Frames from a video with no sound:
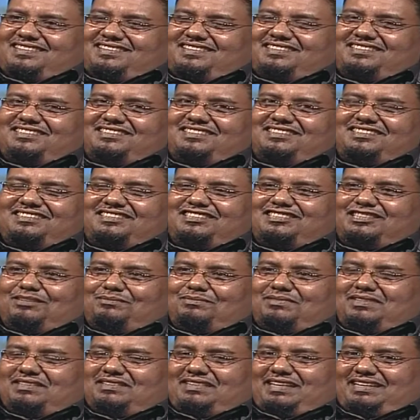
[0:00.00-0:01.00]
This is
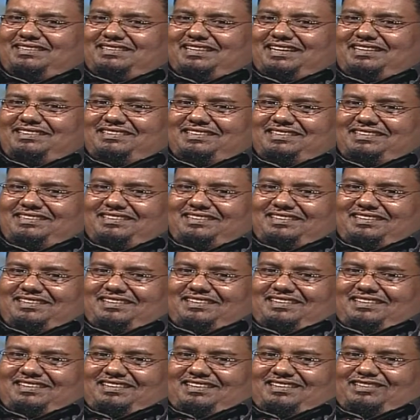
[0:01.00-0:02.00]
something that I think
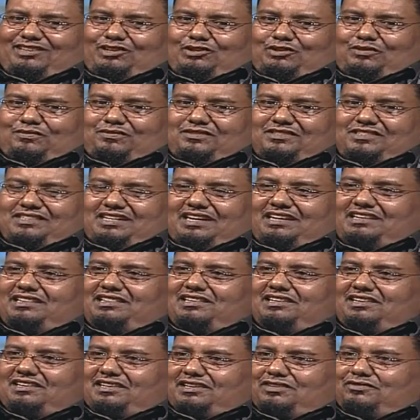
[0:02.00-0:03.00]
a lot of us
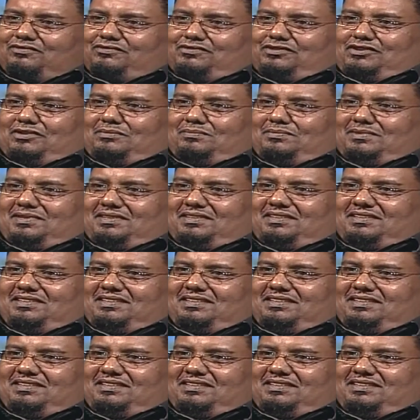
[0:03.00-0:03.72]
can learn from.